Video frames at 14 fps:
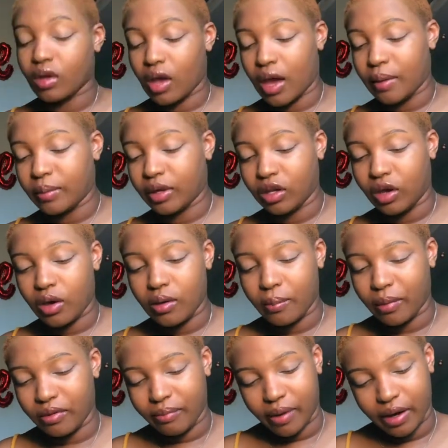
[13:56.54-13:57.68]
I'm gonna go in
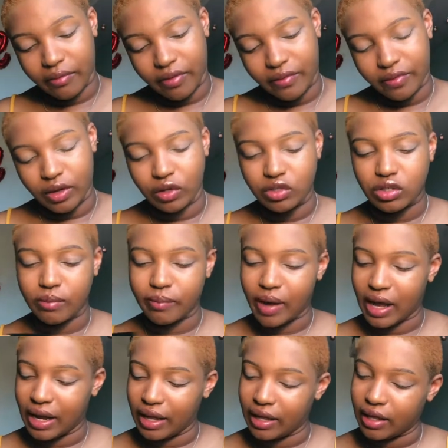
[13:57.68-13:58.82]
with my Revolution
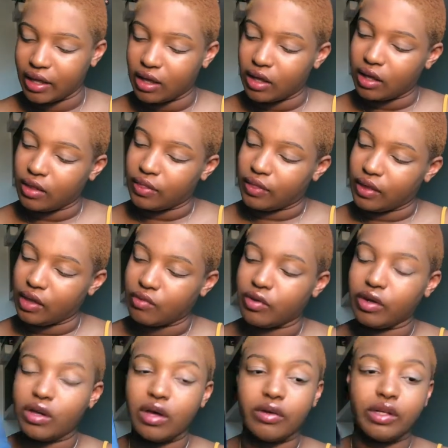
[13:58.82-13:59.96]
palette, the
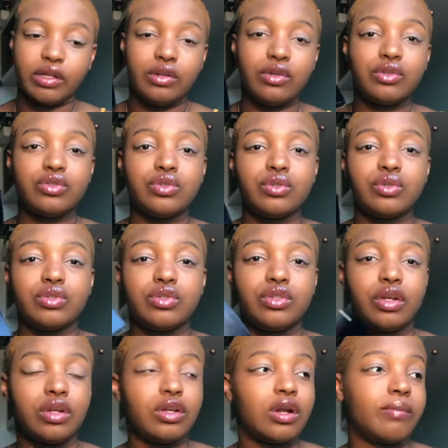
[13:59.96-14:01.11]
Reloaded Neutrals
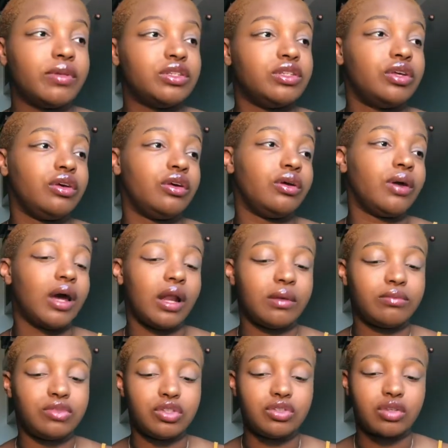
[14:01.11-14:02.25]
number 2, and
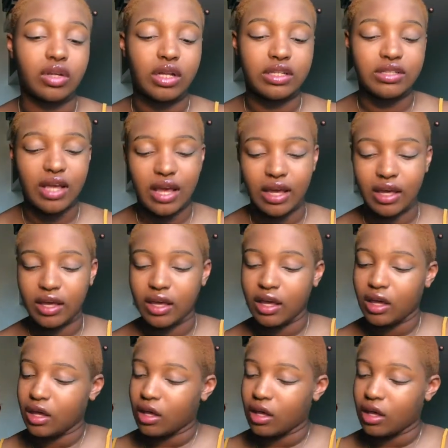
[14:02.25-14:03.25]
I'm just gonna take